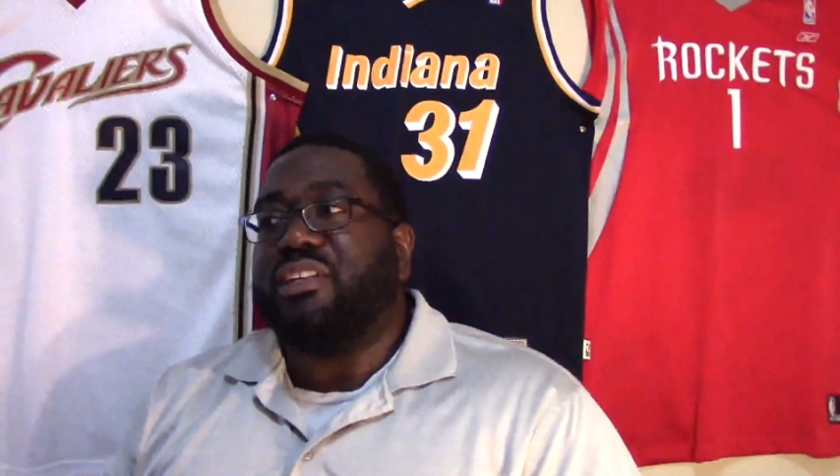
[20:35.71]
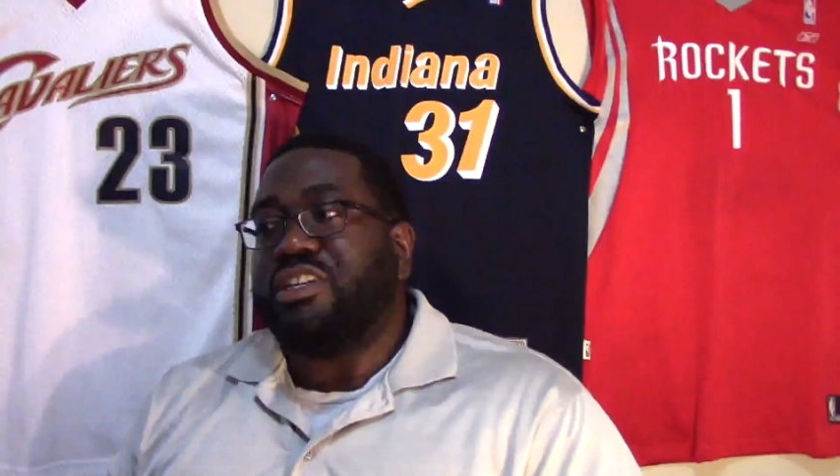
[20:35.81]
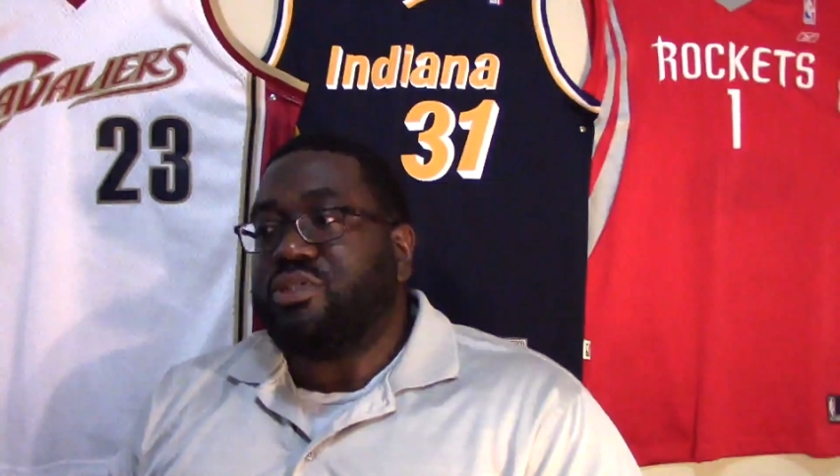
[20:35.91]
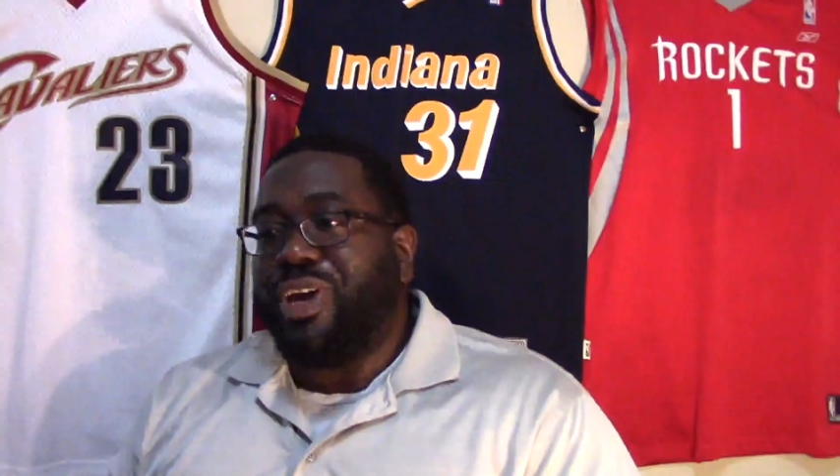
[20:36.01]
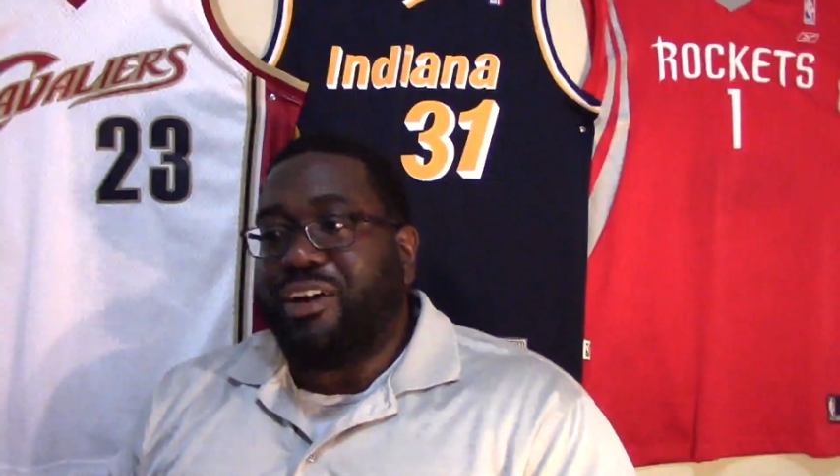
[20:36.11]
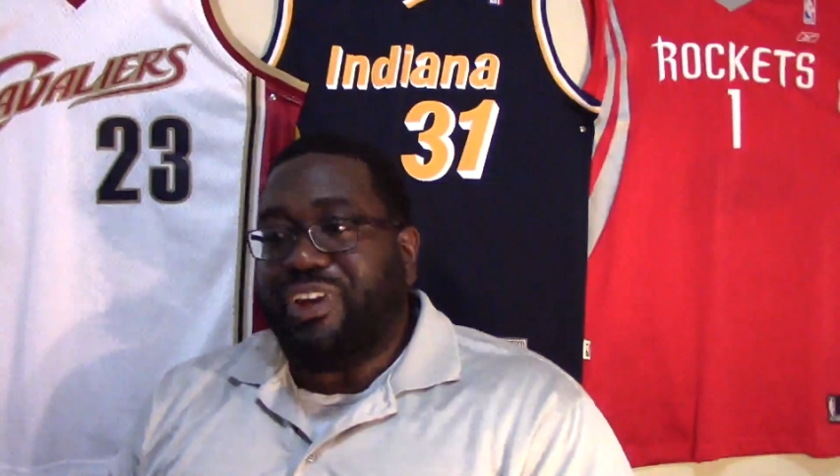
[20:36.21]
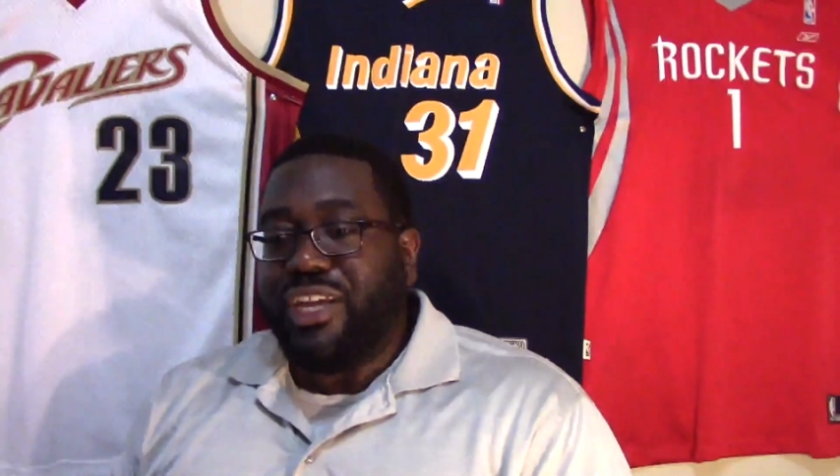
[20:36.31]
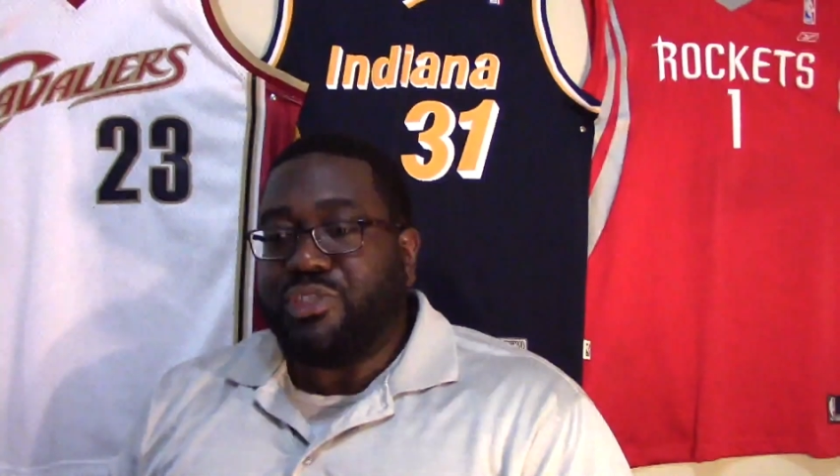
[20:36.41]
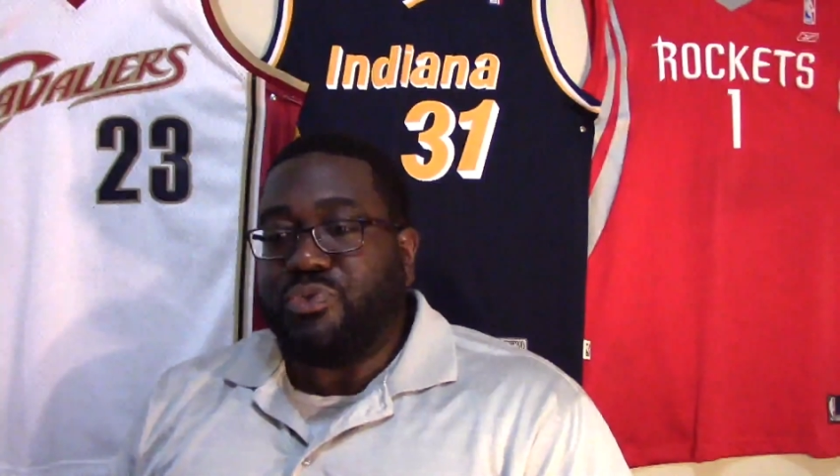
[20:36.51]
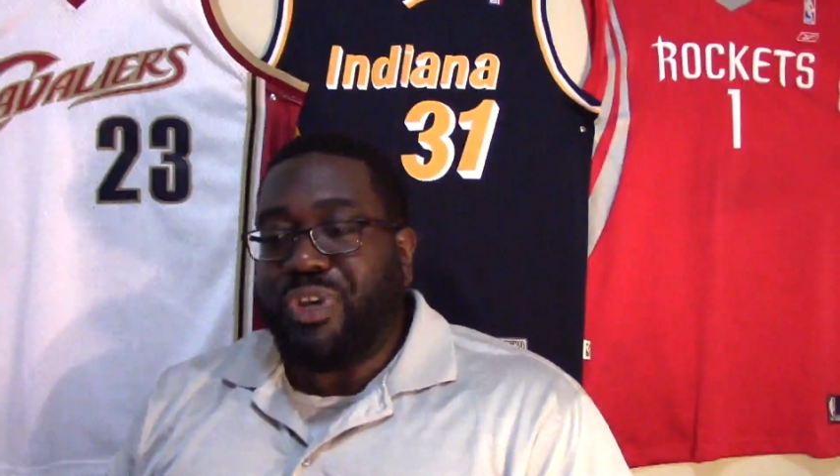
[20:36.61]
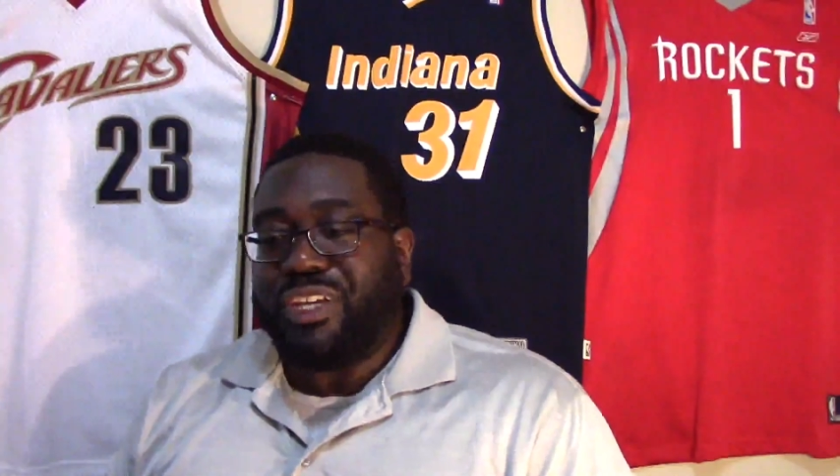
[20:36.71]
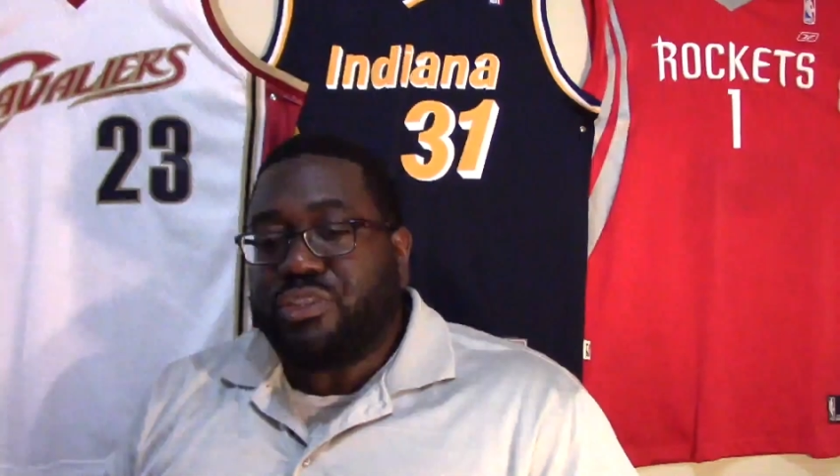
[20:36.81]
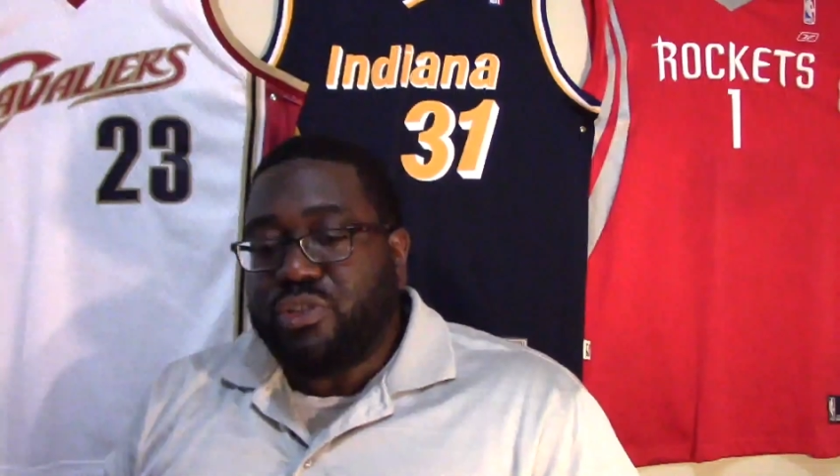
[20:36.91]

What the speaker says: then you have Andrew Wiggins,